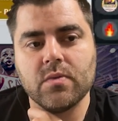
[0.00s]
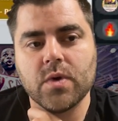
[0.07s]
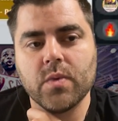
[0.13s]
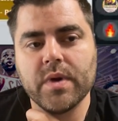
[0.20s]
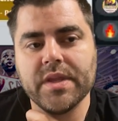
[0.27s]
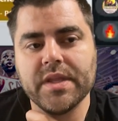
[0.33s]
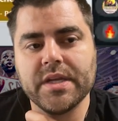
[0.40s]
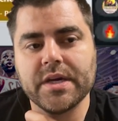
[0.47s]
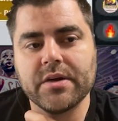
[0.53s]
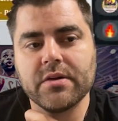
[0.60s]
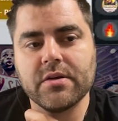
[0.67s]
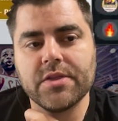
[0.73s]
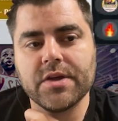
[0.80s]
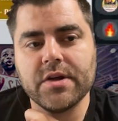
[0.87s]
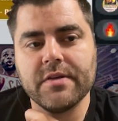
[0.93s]
We're willing to go to
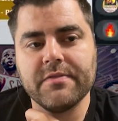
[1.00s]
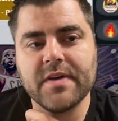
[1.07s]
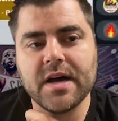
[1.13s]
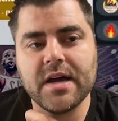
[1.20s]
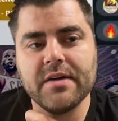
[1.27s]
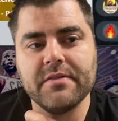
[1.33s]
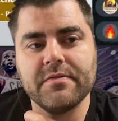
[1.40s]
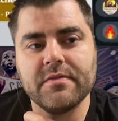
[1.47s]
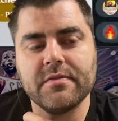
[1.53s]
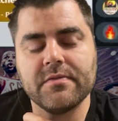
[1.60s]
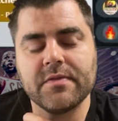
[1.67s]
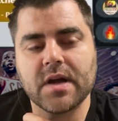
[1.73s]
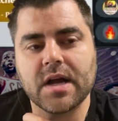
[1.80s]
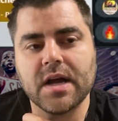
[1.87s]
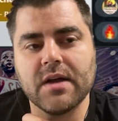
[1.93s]
35
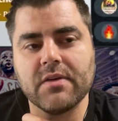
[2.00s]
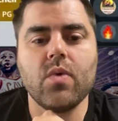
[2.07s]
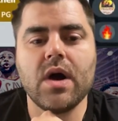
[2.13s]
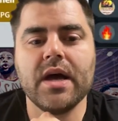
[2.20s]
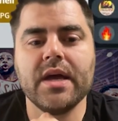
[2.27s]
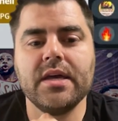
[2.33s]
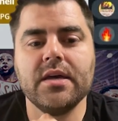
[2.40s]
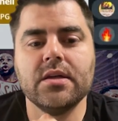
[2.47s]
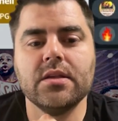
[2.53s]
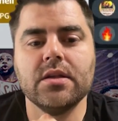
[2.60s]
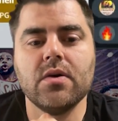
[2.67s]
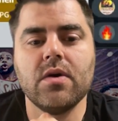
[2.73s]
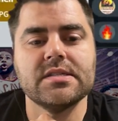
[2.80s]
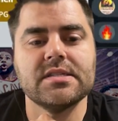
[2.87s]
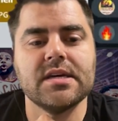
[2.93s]
for Kyrie. Hawaii
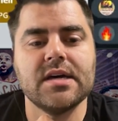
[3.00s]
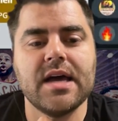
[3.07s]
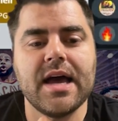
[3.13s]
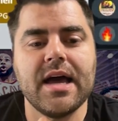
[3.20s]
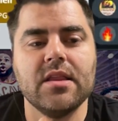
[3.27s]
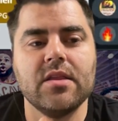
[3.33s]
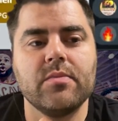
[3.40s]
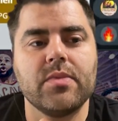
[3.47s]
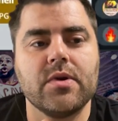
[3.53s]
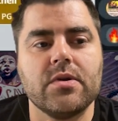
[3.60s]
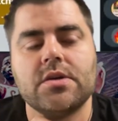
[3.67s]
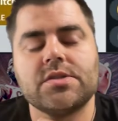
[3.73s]
Aloha is a Halliburton.